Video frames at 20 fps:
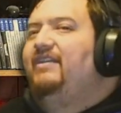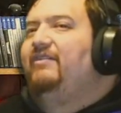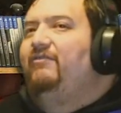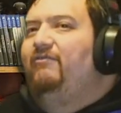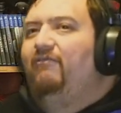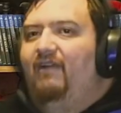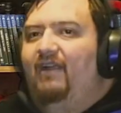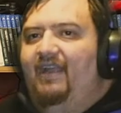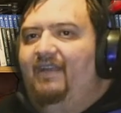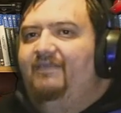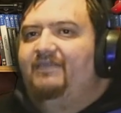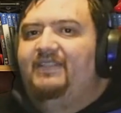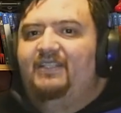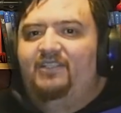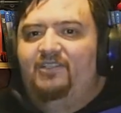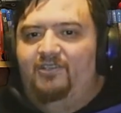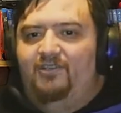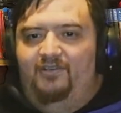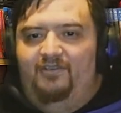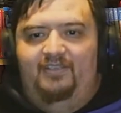kind of graves
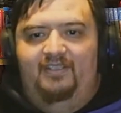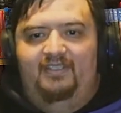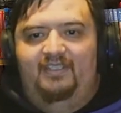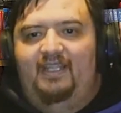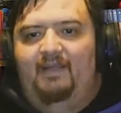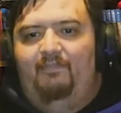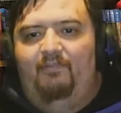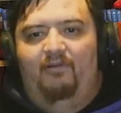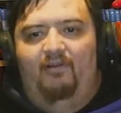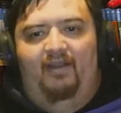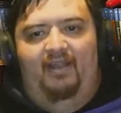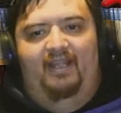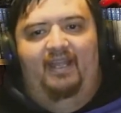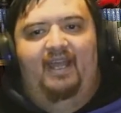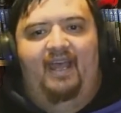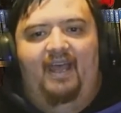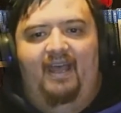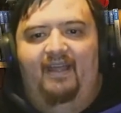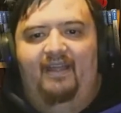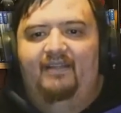and churches they pray
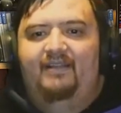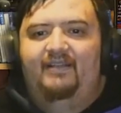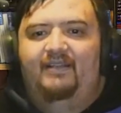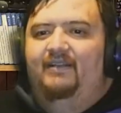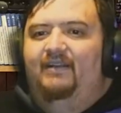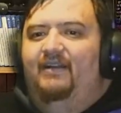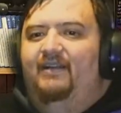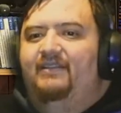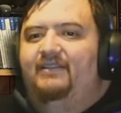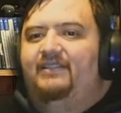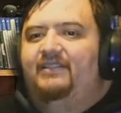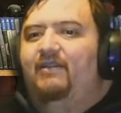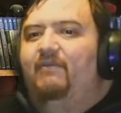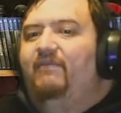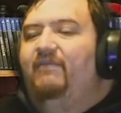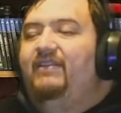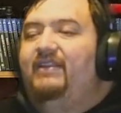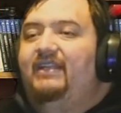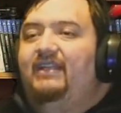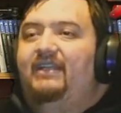at. Uh,
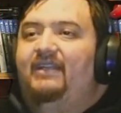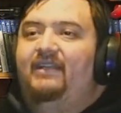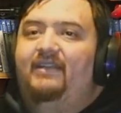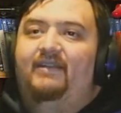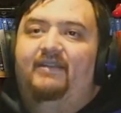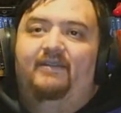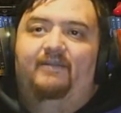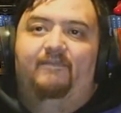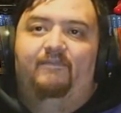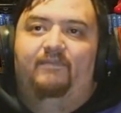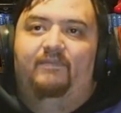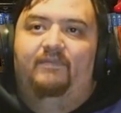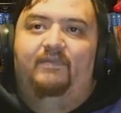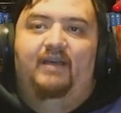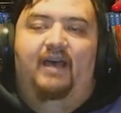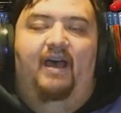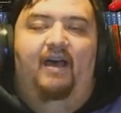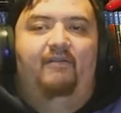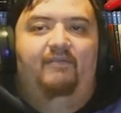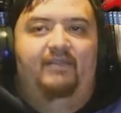some of the
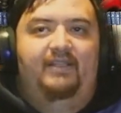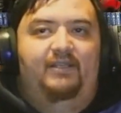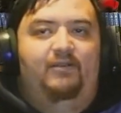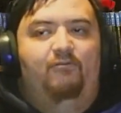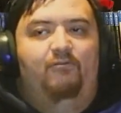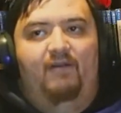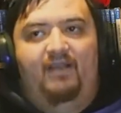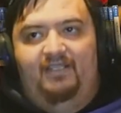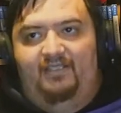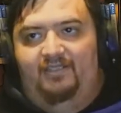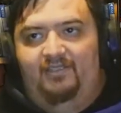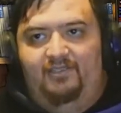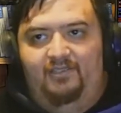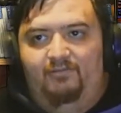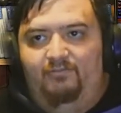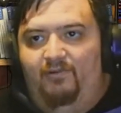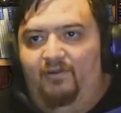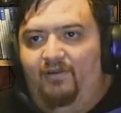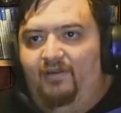how the quests